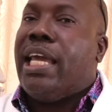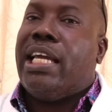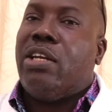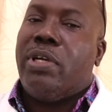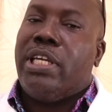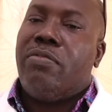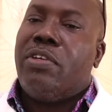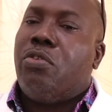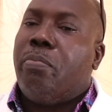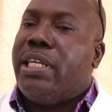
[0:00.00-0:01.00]
and we're
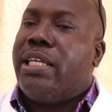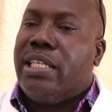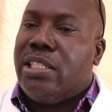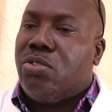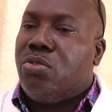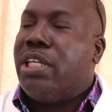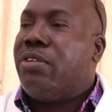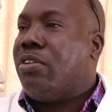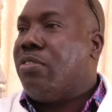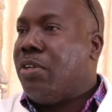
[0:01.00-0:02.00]
giving you medication to
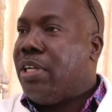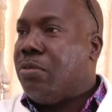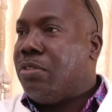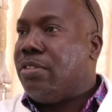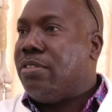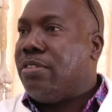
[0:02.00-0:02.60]
get rid of your gout.